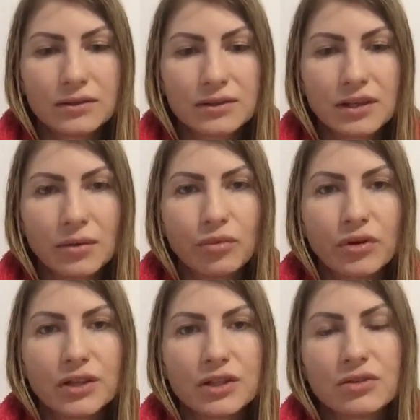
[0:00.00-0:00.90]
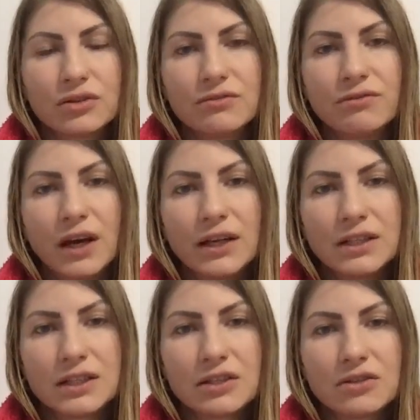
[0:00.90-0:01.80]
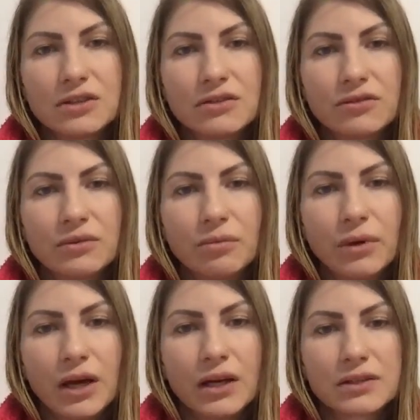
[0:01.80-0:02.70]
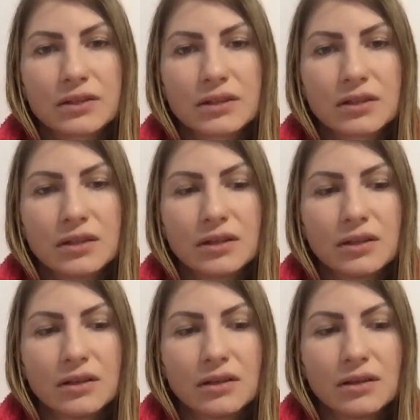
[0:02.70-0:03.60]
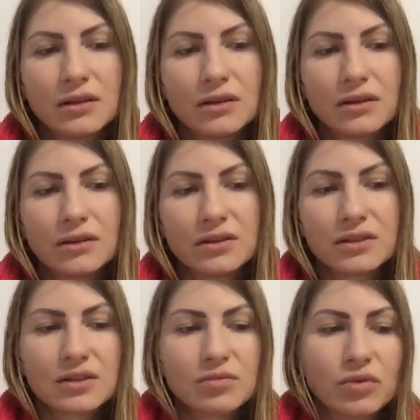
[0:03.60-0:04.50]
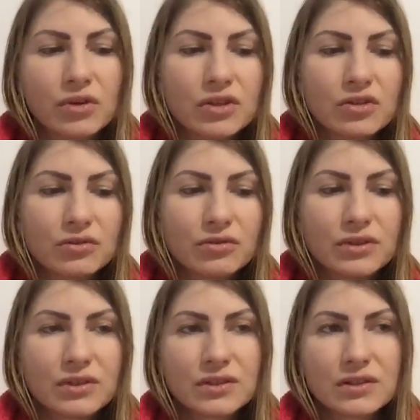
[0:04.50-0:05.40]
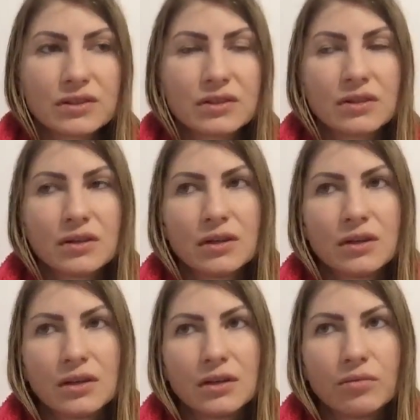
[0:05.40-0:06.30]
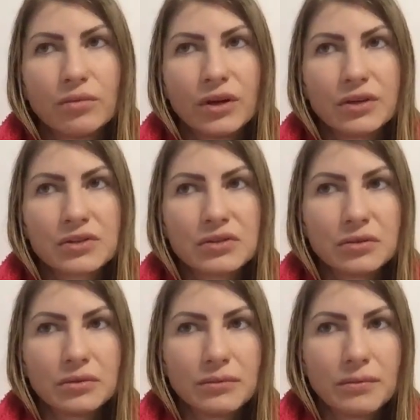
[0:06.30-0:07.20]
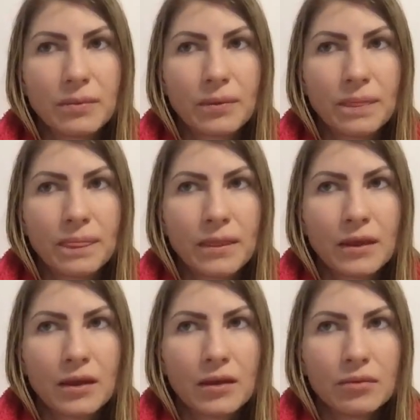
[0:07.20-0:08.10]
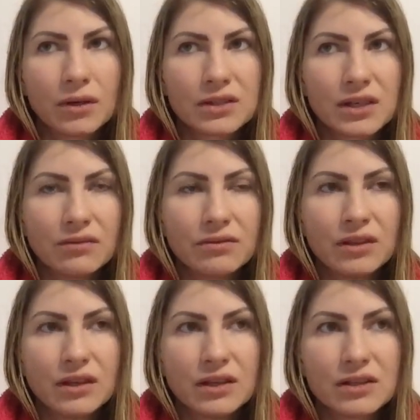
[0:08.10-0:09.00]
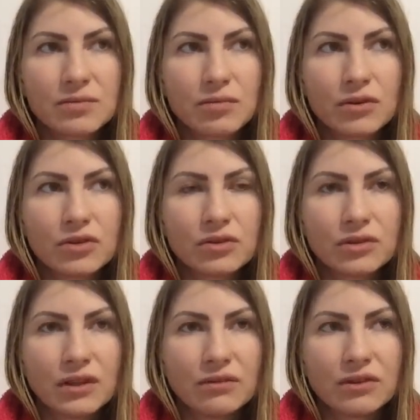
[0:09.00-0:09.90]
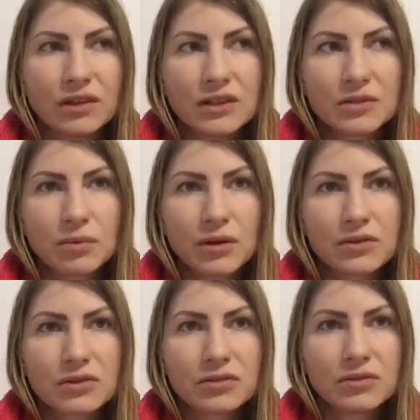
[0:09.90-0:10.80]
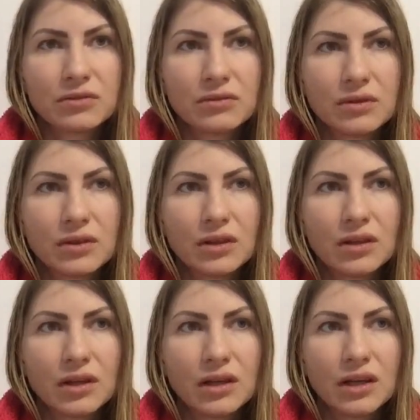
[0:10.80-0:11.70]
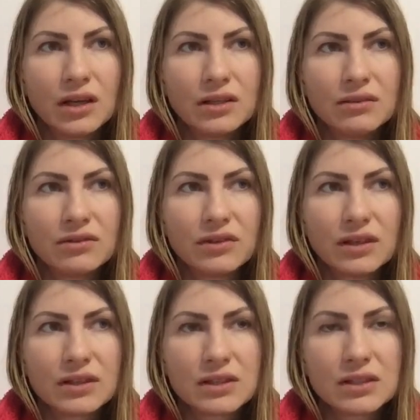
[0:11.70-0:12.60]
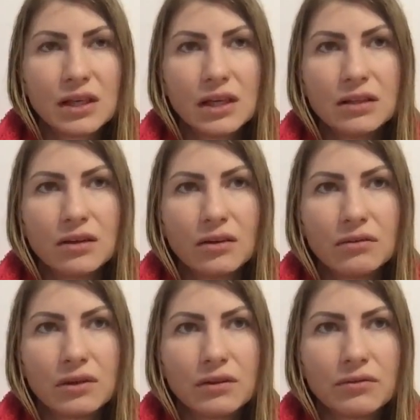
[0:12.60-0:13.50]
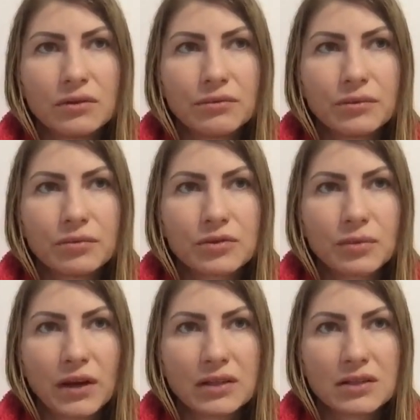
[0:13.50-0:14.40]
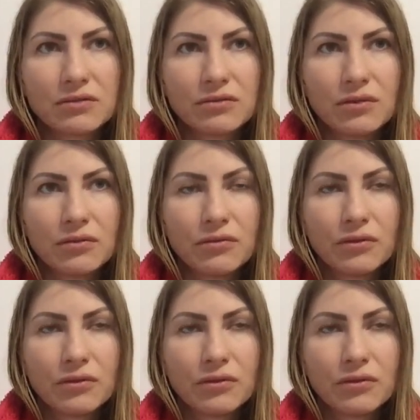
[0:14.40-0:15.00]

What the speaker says: separated or divided into different parts. This is spiritual, this is personal, because everything is spiritual and everything is personal, and everything is seen only from the perspective of